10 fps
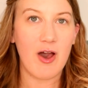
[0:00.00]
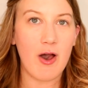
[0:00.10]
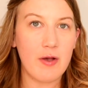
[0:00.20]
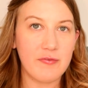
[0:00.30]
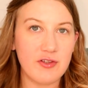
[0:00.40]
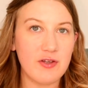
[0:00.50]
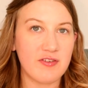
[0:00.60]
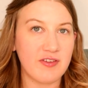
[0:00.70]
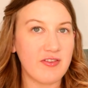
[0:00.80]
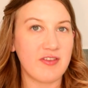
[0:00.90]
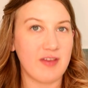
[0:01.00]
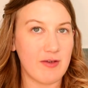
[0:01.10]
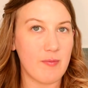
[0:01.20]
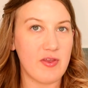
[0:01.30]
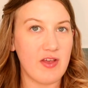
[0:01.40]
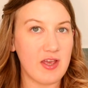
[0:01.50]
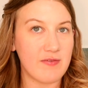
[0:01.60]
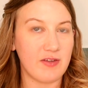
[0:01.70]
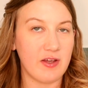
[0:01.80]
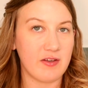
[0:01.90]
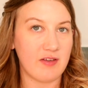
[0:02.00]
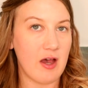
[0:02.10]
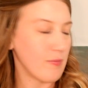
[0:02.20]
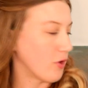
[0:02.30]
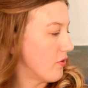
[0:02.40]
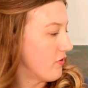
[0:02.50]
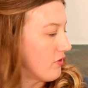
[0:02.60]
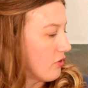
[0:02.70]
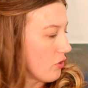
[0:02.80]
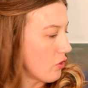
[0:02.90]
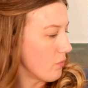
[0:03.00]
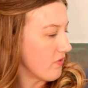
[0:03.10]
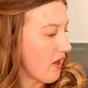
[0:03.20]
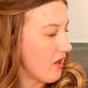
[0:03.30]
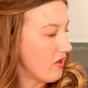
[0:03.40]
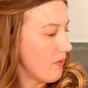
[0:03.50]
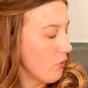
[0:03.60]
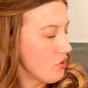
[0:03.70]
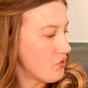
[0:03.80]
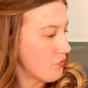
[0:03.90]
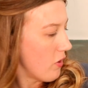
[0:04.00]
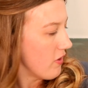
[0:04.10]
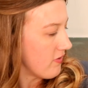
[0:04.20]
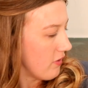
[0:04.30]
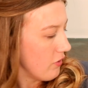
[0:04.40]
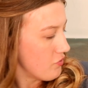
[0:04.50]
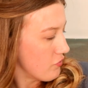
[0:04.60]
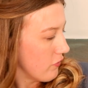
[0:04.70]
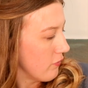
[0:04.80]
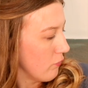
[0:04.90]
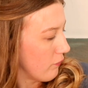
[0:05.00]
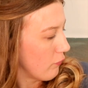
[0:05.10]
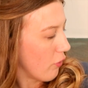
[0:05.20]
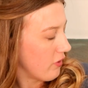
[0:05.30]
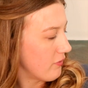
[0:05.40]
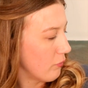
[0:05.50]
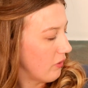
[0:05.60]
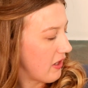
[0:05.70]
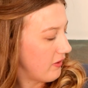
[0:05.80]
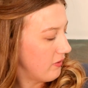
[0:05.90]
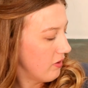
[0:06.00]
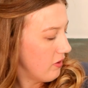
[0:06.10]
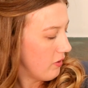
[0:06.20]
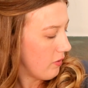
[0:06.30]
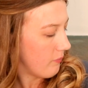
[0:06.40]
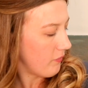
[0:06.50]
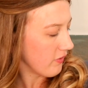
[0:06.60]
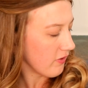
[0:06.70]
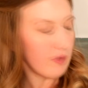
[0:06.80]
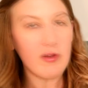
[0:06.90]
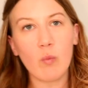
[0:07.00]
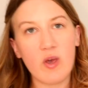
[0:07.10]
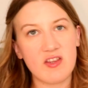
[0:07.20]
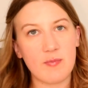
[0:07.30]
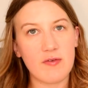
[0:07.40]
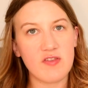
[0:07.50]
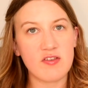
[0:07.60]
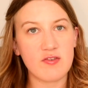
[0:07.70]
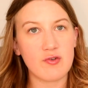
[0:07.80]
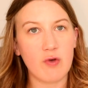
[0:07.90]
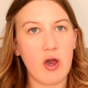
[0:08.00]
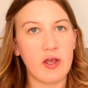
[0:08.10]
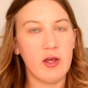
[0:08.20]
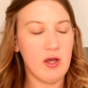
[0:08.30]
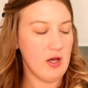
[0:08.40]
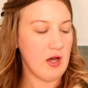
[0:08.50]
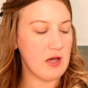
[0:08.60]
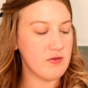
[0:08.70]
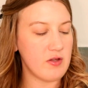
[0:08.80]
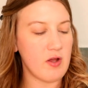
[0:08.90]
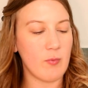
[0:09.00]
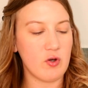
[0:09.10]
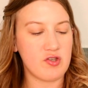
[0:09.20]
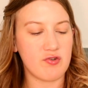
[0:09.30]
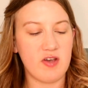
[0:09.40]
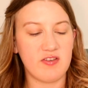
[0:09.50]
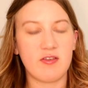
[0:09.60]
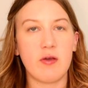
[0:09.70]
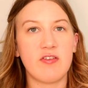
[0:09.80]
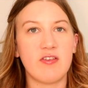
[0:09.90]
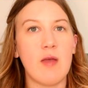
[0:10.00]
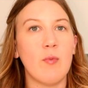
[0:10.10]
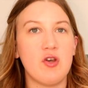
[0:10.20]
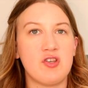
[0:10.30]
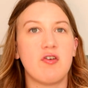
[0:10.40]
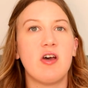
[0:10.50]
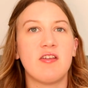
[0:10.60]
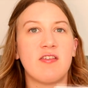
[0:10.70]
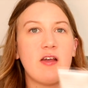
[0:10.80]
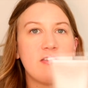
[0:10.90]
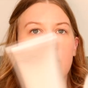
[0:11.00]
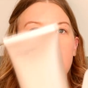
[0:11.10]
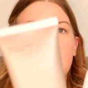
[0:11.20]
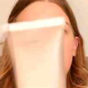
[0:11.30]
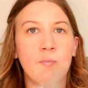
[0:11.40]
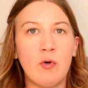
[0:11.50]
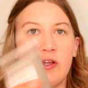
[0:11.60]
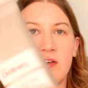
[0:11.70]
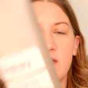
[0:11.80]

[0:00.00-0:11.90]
After using the serum in the evenings, I'm going to use a moisturiser just to sort of lock it all in. But it's kind of like wait a bit for this to dry, and then a moisturiser. So it's the same moisturiser as I would use in the morning.